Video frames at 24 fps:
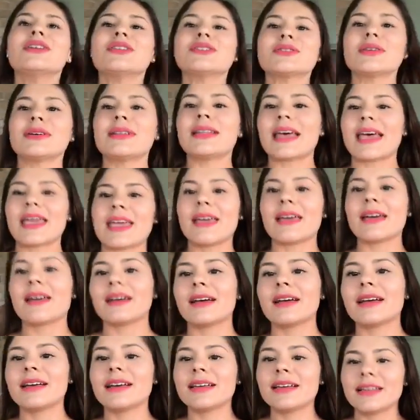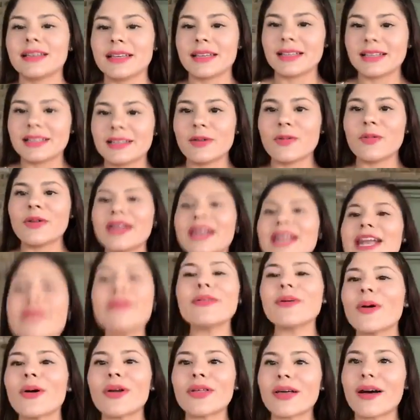So like, we didn't
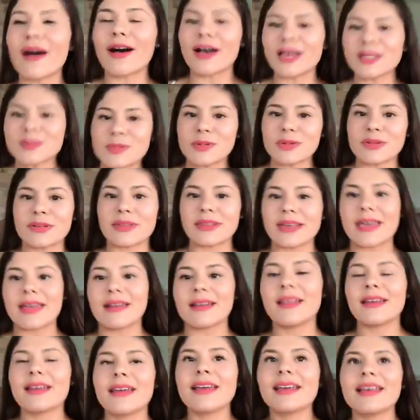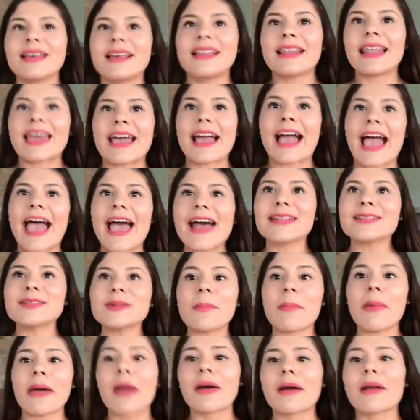even go to the hospital then. Like, I had to
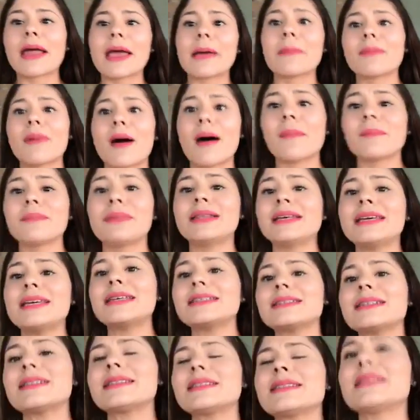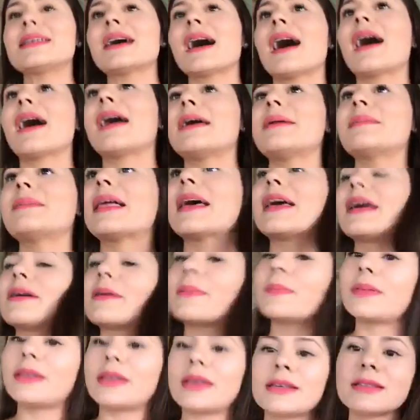beg her, like, Mom, please, it's time,
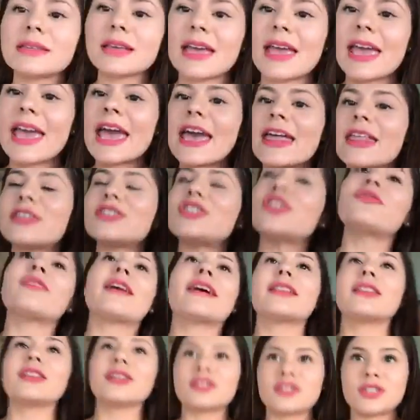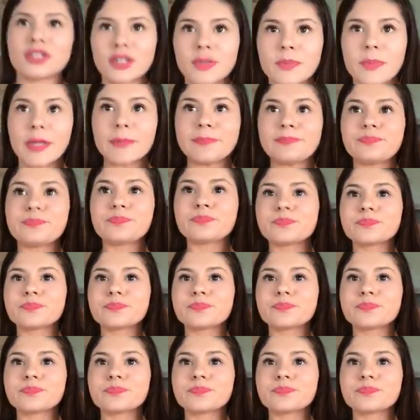like, please. And then she finally took me.